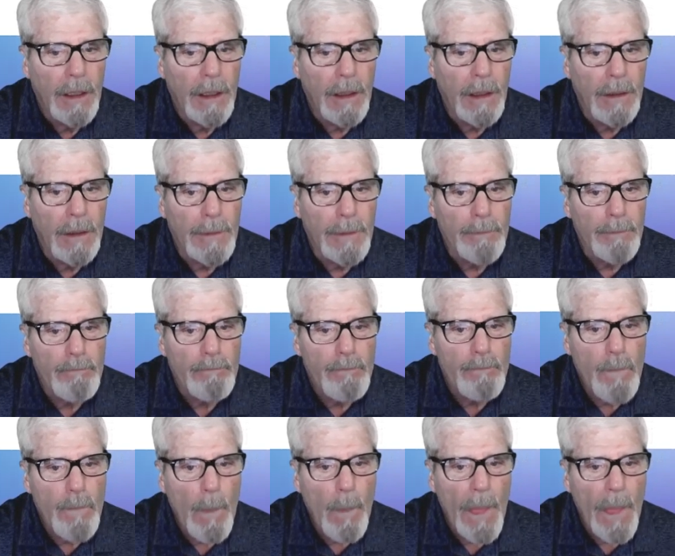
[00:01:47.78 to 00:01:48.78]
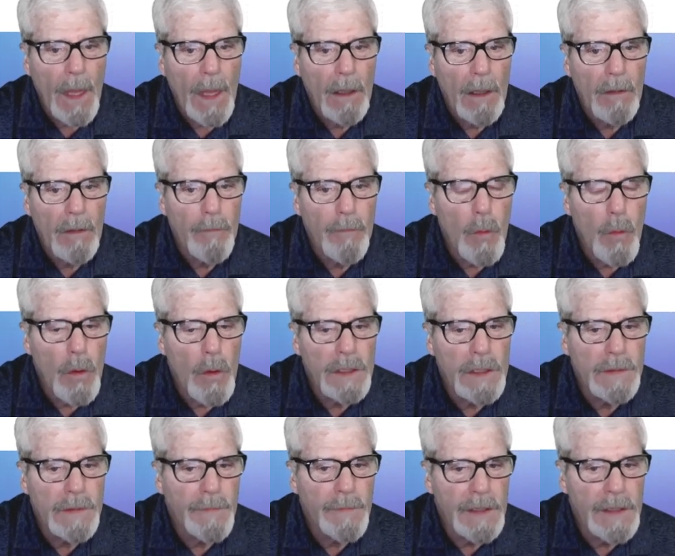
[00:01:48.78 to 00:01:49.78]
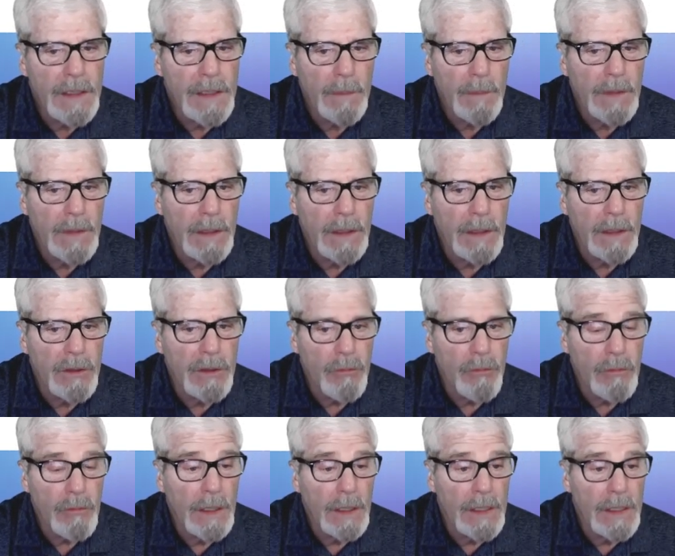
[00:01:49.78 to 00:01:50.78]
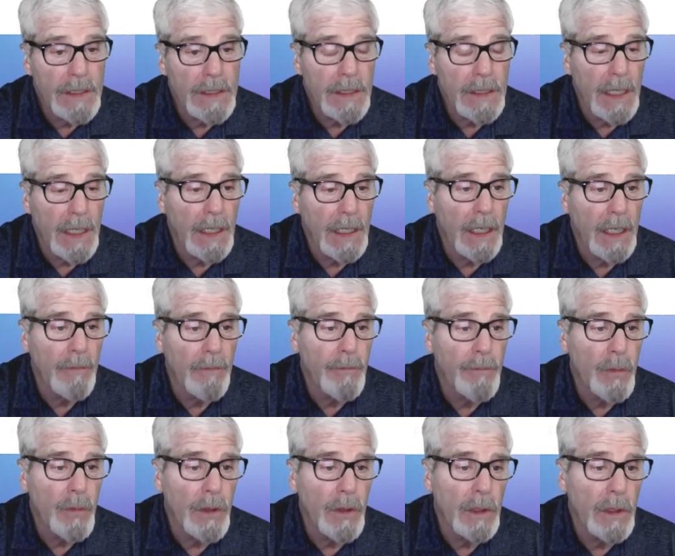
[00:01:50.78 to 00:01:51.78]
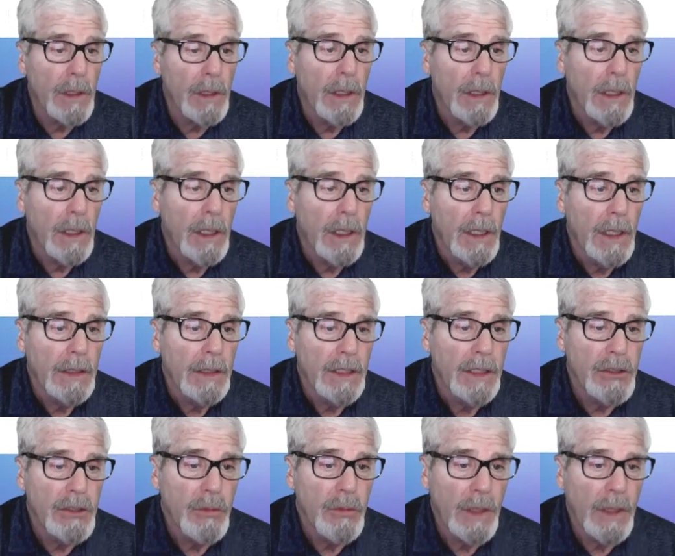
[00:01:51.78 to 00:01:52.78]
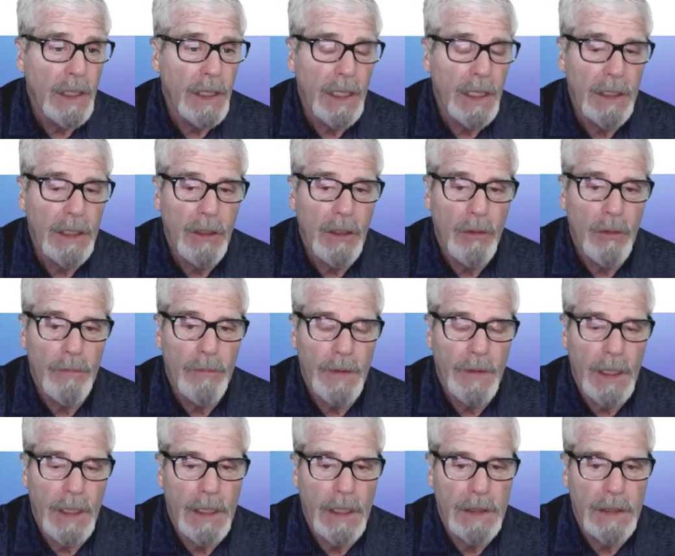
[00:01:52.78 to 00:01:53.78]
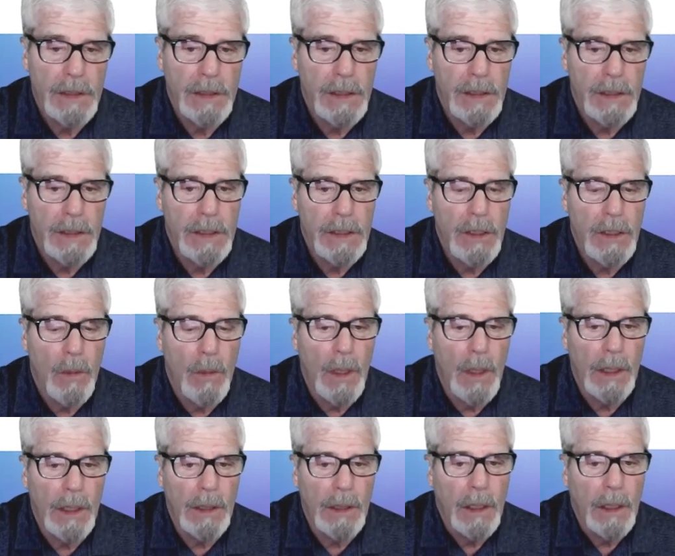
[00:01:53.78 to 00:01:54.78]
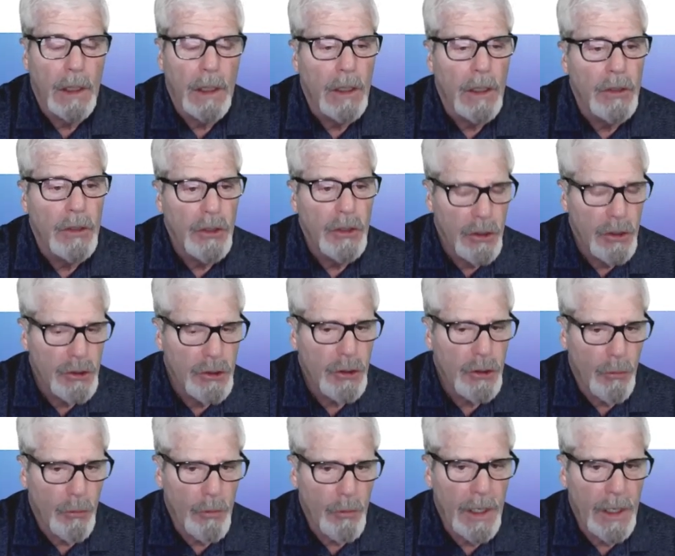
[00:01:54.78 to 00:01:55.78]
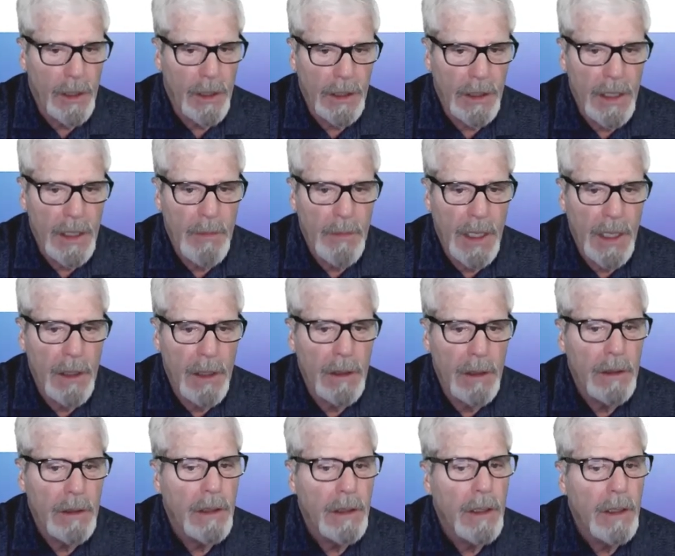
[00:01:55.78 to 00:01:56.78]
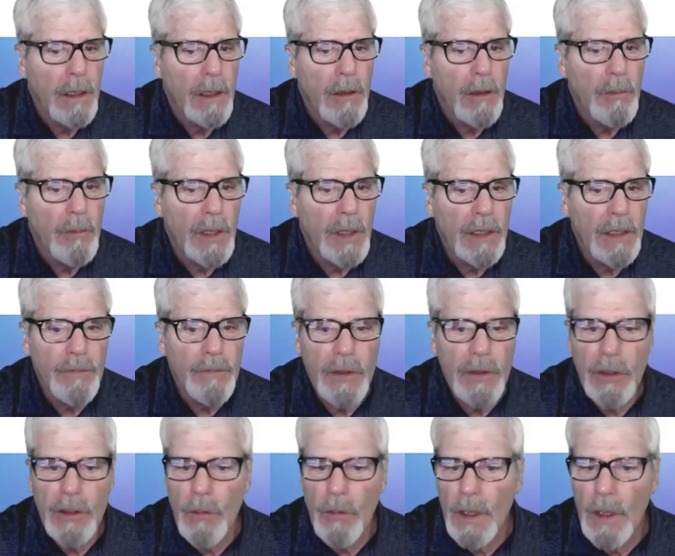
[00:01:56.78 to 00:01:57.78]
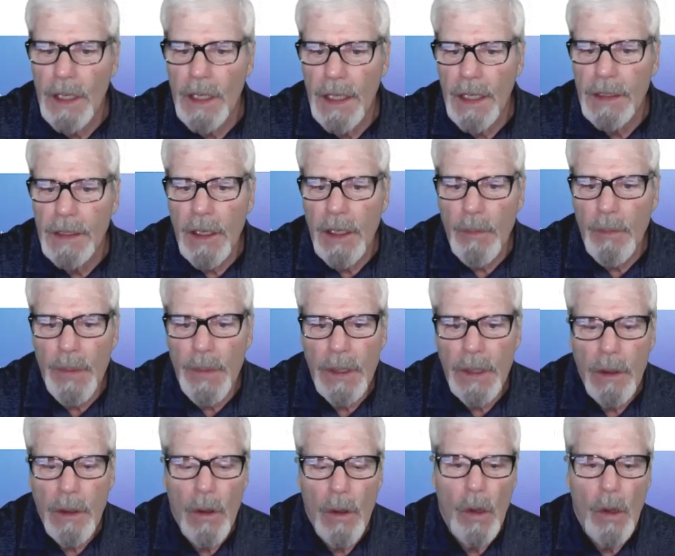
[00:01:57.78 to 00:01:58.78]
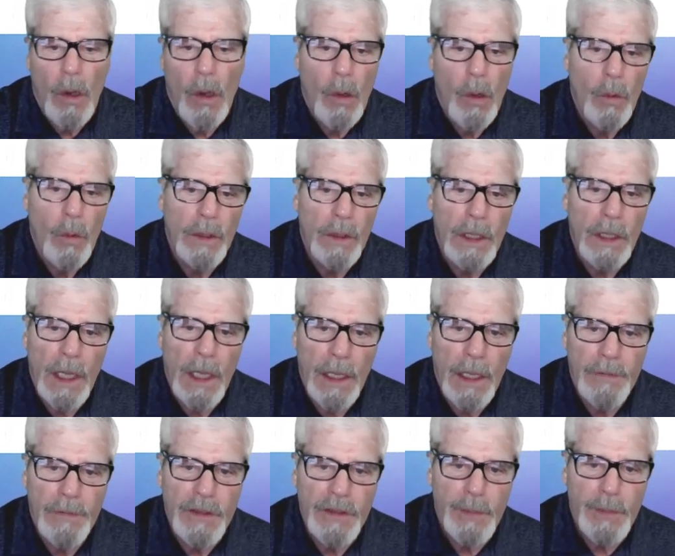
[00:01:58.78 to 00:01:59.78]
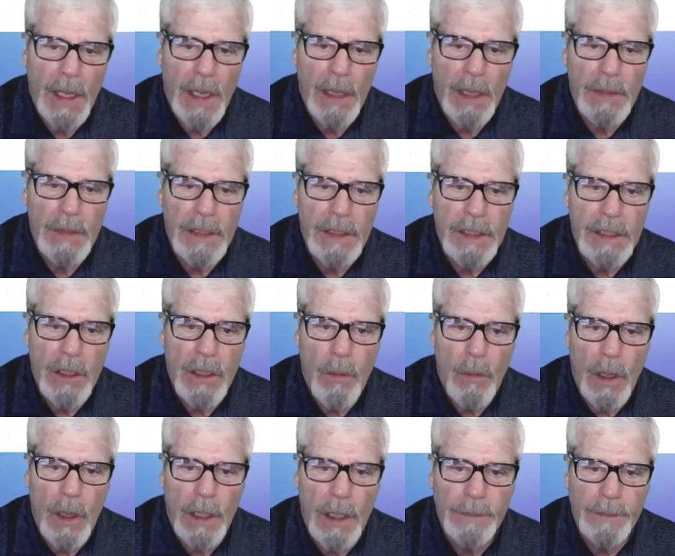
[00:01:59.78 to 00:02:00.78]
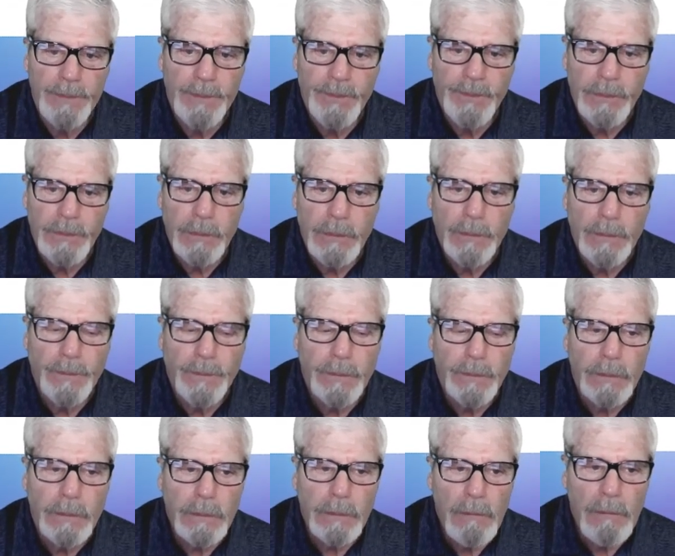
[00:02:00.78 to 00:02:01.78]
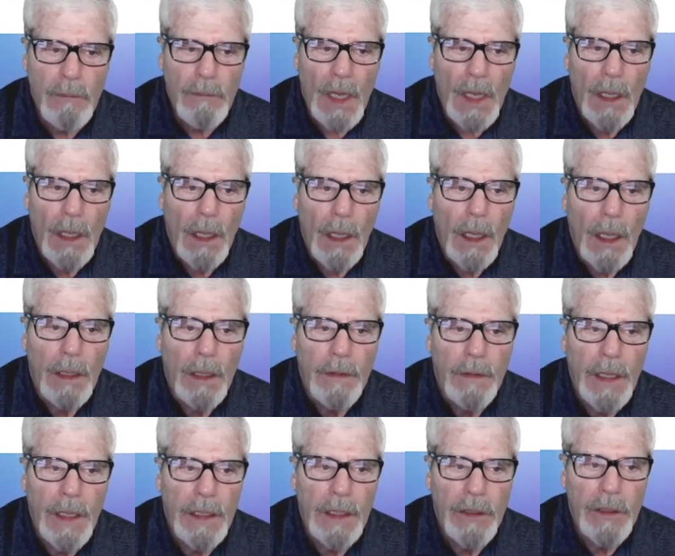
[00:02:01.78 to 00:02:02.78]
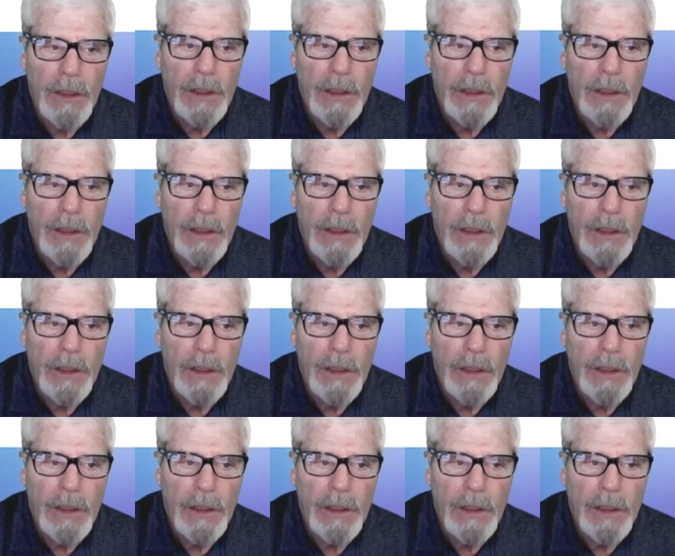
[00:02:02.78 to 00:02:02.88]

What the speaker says: Of course, if it's something that you're really signing up for, that you want to get notifications and so on, use your real email. But if you don't want to end up with a lot of spam and so on, then